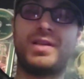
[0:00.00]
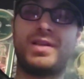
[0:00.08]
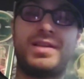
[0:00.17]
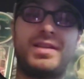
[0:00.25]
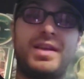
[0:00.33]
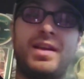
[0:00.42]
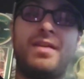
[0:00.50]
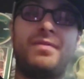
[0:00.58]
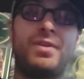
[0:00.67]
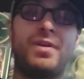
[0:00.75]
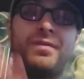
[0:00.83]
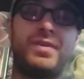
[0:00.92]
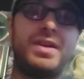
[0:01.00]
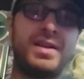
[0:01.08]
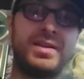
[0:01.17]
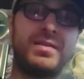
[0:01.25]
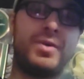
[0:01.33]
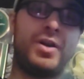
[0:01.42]
As I said, I've loved
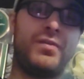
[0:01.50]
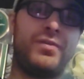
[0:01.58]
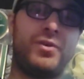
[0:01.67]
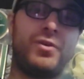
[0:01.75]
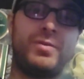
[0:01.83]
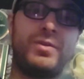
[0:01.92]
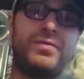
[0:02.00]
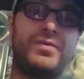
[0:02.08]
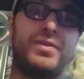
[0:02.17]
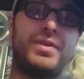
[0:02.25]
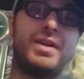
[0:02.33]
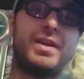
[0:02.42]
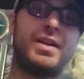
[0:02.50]
Isabel Furman for a